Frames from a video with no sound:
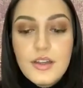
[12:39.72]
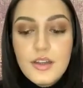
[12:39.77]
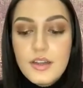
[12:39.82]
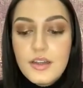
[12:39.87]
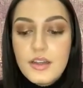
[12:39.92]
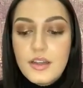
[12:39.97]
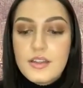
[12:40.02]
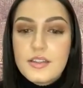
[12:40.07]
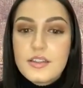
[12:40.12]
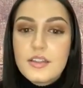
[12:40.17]

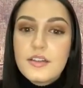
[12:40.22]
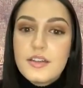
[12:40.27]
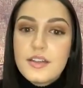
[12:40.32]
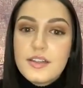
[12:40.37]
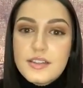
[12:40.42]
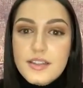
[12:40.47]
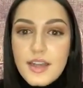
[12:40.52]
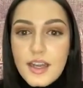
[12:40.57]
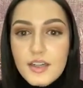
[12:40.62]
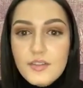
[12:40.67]
Because there
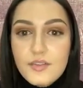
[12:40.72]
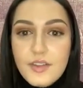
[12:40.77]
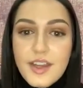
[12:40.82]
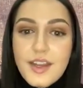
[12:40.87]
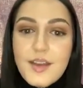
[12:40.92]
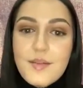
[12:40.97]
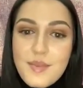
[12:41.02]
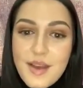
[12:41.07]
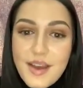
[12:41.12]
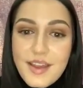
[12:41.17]
is kind of
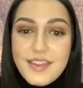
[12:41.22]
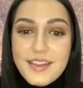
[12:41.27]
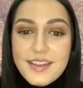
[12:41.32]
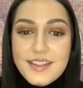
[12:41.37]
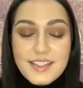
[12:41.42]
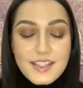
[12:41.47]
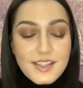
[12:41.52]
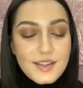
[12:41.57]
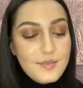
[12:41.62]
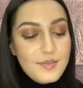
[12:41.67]
like a method
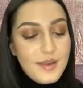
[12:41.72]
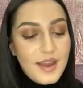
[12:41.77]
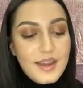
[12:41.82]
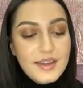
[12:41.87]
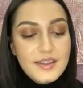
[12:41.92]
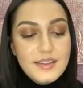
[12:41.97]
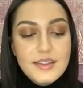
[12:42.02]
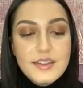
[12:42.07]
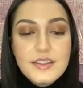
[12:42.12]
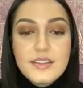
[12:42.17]
to the
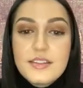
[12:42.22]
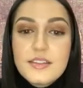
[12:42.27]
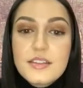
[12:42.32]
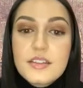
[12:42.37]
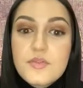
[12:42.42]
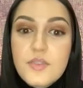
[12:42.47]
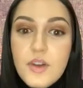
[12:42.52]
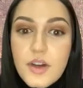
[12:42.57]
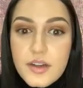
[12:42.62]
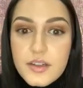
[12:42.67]
madness
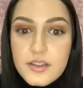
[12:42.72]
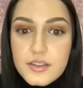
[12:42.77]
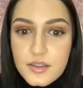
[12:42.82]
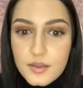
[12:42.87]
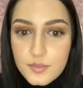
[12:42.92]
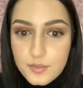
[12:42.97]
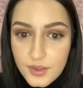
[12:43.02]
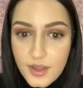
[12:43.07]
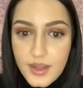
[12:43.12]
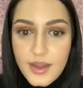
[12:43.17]
as far as
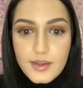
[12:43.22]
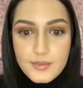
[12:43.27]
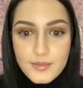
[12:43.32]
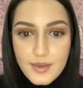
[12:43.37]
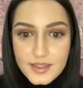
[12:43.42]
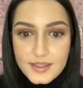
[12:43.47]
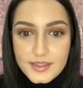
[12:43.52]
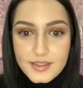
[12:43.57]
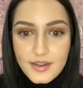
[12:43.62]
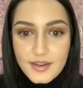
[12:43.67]
applying
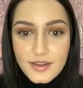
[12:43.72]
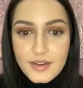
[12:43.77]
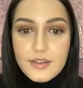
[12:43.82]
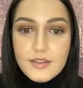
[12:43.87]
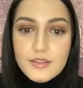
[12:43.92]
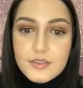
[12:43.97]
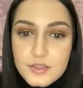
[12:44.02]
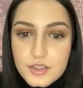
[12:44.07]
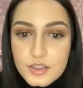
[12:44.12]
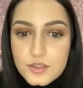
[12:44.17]
mascara. You
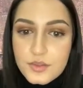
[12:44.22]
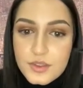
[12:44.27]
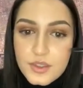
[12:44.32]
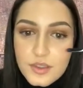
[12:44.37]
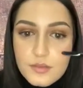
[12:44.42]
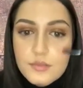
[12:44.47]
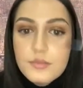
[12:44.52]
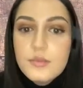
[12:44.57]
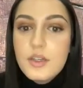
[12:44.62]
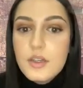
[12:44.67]
don't just want
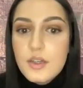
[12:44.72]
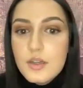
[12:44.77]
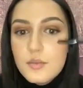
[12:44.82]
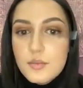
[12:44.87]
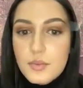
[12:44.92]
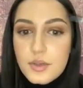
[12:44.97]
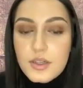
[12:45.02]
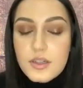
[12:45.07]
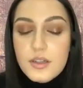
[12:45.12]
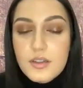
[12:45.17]
to
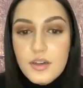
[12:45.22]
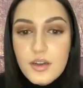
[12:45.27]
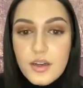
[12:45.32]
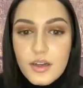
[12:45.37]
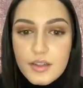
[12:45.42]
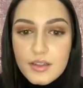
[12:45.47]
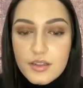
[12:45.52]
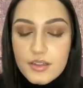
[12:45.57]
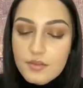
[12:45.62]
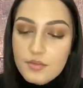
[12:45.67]
put it
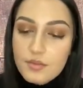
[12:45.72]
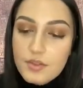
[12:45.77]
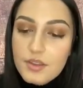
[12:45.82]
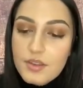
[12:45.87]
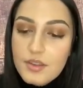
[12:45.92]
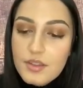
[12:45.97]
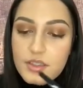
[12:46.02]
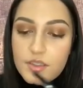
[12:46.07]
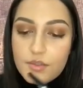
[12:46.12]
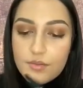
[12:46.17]
on. With
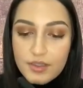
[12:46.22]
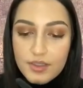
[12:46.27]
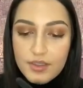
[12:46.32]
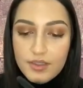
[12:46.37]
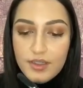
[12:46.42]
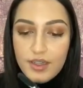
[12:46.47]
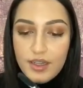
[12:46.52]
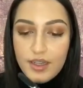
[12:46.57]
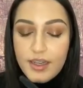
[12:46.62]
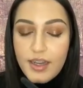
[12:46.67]
this
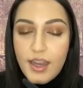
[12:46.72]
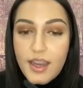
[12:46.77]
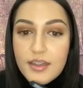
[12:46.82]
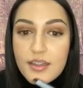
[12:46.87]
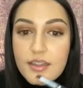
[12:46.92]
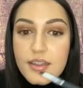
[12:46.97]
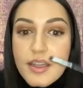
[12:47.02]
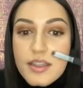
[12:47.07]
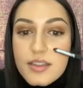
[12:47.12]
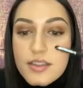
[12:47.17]
one, I kind
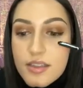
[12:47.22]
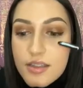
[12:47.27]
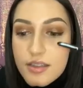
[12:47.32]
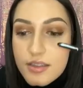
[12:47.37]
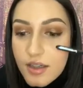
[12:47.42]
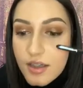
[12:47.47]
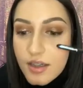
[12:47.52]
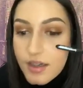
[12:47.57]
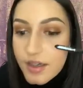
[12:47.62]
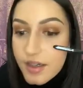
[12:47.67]
of like to
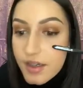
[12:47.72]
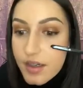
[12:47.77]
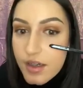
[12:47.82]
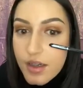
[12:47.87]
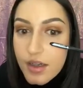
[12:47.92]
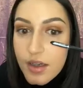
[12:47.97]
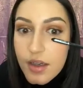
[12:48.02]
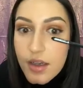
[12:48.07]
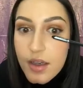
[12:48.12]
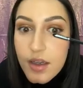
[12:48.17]
start
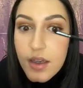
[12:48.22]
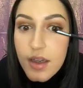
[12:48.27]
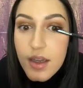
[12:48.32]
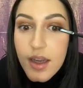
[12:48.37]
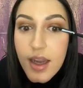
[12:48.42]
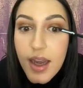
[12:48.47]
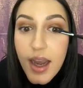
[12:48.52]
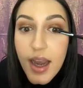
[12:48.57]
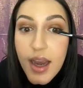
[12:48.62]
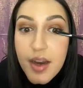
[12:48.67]

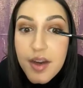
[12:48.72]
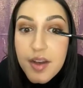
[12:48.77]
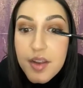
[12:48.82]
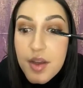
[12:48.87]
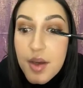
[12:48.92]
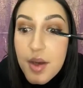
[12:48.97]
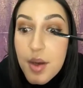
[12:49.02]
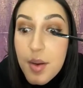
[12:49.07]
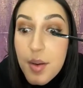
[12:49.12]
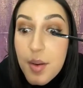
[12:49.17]
at
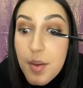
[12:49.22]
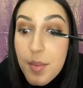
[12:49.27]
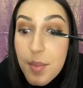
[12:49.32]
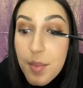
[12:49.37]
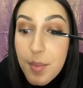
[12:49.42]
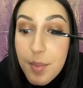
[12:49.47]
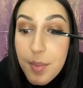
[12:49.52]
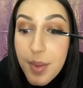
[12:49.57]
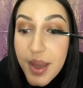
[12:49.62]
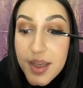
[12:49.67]
the
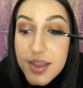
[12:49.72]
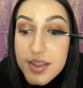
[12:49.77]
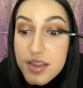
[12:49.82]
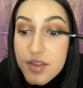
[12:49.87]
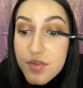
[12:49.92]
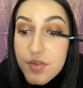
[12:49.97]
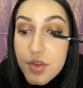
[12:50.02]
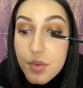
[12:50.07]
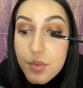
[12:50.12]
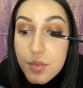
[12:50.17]
base
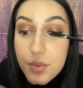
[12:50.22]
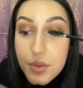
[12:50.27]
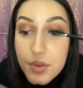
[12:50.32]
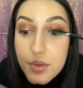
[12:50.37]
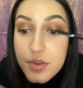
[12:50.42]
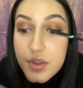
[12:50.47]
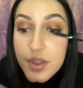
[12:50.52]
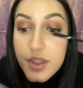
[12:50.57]
of the root.